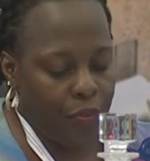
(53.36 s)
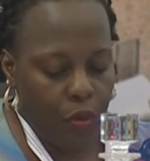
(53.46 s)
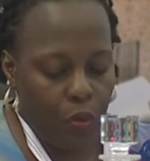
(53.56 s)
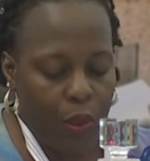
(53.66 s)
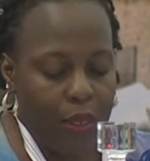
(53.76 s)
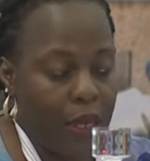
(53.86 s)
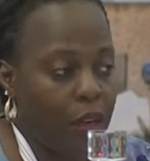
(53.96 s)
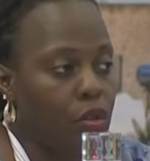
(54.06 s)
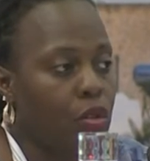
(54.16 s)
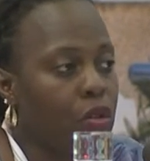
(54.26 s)
we
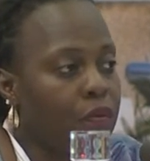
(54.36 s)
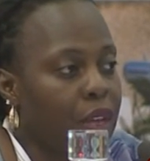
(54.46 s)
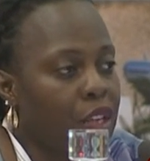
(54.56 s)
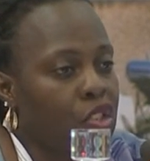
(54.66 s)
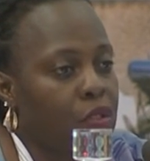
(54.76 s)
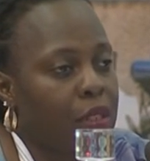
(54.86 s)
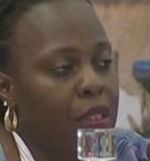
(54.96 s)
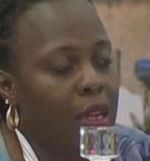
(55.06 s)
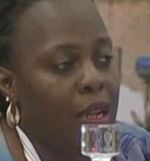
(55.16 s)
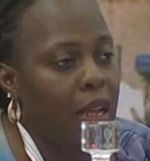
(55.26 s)
take note of the
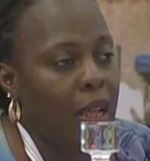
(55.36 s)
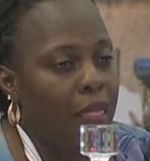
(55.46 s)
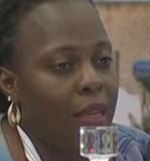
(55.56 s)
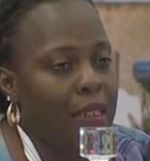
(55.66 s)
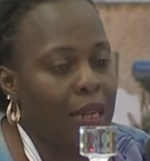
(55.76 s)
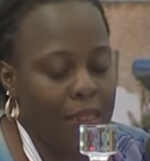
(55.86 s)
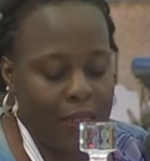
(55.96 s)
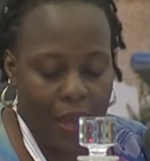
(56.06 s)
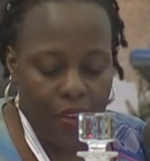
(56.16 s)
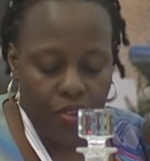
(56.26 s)
issues that
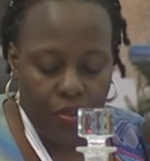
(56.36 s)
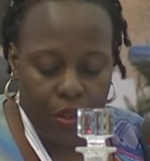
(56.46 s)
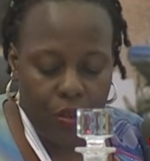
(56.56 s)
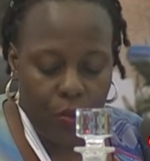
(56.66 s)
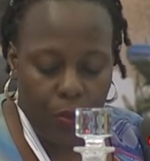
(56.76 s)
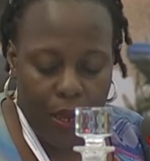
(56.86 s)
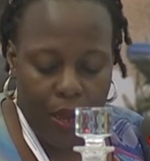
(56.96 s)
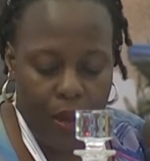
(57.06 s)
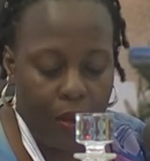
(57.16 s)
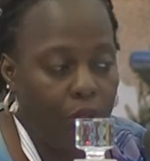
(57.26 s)
as countries we
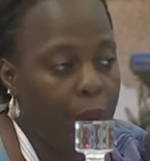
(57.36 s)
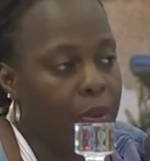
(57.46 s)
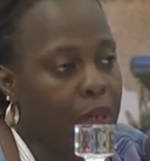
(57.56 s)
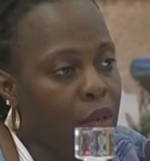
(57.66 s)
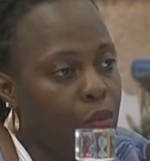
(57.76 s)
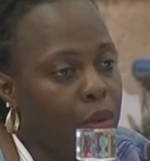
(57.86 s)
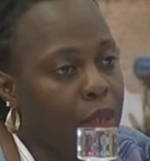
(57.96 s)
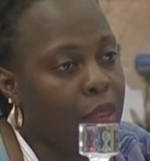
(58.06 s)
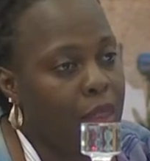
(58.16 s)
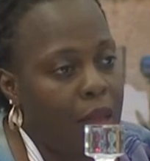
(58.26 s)
are grappling
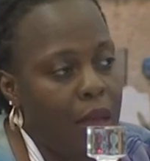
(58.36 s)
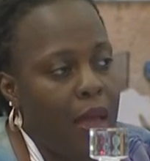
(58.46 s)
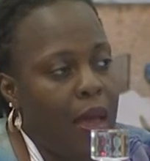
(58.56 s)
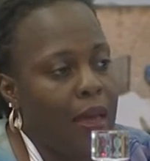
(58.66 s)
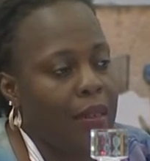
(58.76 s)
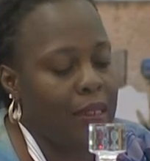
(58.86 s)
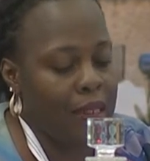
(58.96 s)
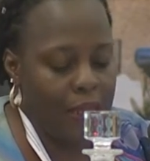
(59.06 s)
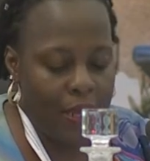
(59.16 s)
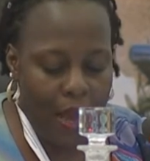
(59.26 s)
with and
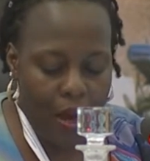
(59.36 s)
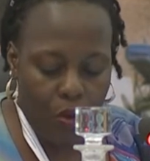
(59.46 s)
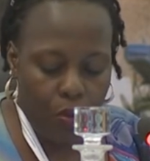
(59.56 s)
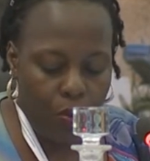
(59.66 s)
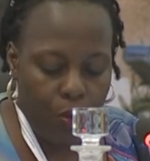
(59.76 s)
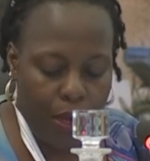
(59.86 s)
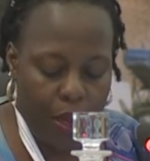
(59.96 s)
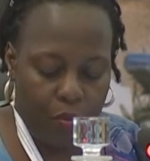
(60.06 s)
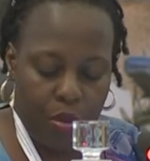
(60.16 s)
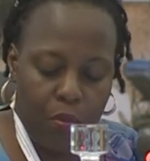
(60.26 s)
see how we
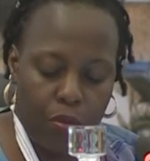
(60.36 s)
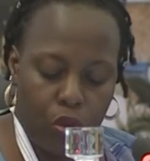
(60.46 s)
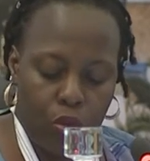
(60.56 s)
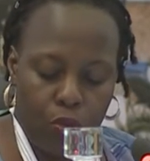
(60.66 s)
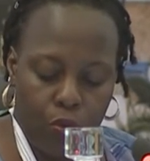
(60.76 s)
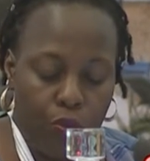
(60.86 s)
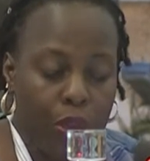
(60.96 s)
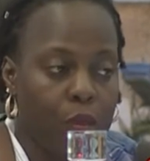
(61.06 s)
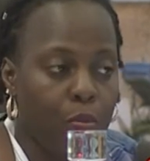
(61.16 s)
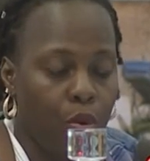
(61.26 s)
can be able to
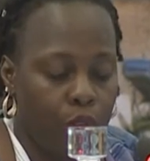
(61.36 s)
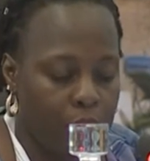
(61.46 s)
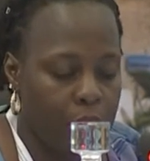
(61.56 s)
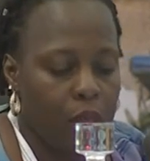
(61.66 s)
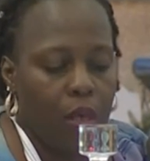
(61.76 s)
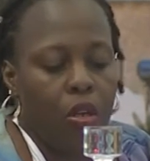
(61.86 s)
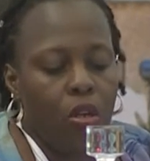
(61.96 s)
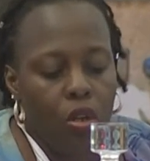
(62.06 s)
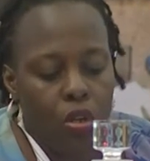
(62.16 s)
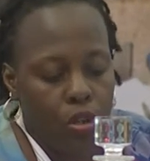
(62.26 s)
respond
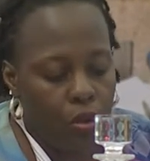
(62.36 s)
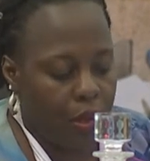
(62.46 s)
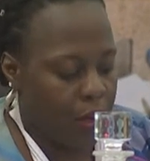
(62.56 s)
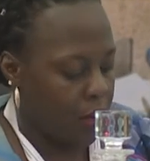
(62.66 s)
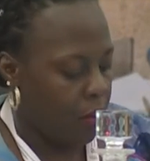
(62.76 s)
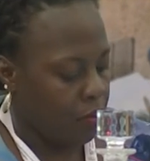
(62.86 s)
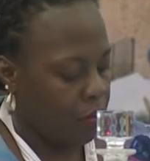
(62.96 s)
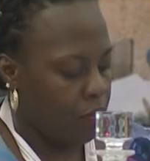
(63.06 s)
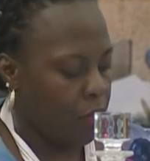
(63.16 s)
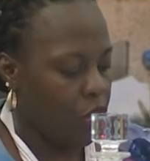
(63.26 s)
to the
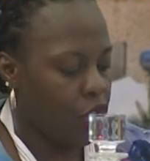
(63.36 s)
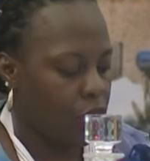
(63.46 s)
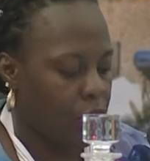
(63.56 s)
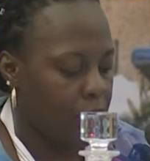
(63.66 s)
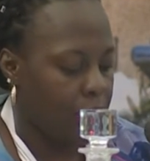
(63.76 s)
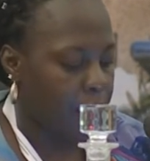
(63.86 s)
issues.